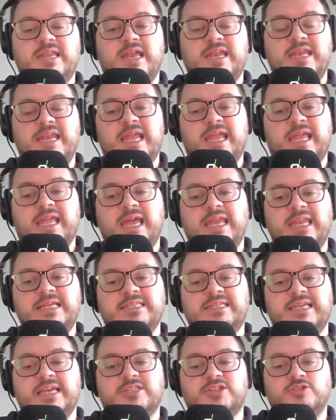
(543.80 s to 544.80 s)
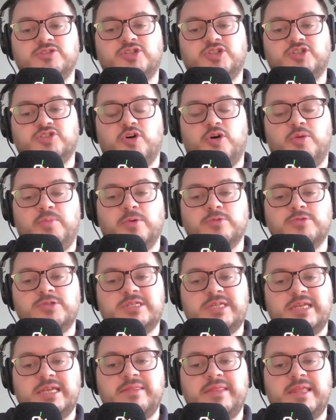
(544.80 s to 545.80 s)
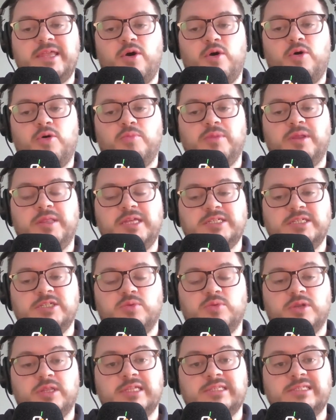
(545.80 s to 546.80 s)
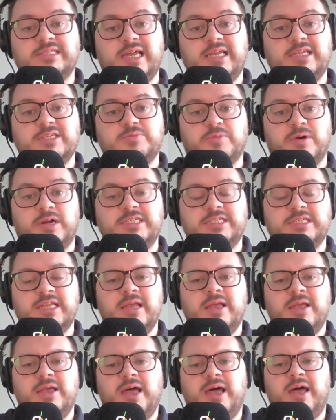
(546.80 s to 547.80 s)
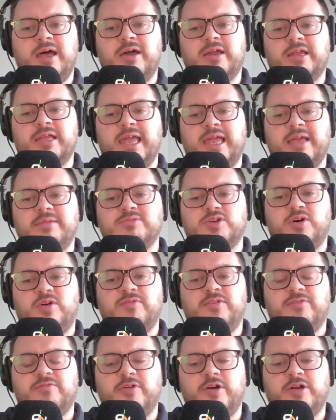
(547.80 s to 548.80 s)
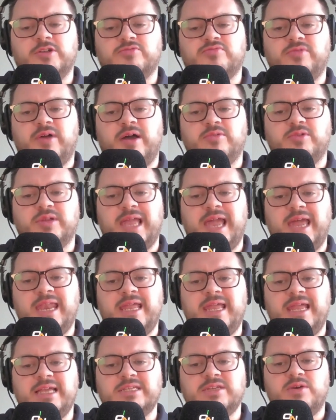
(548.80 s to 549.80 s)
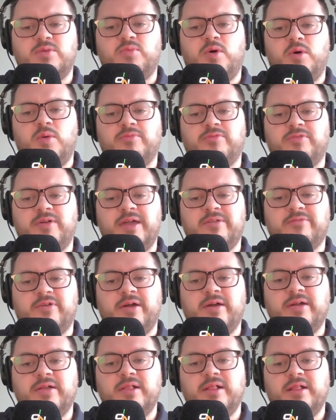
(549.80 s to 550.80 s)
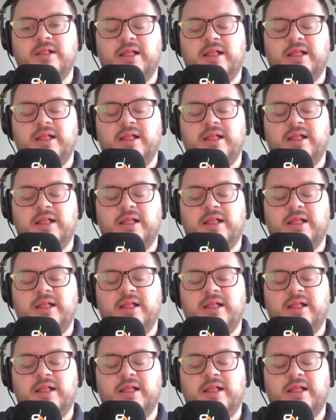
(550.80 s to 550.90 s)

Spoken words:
then, and Nick Kenny takes on Stowe Buntz in the opener. This is one of the tightest price games of the first round. Kenny is a warm favourite,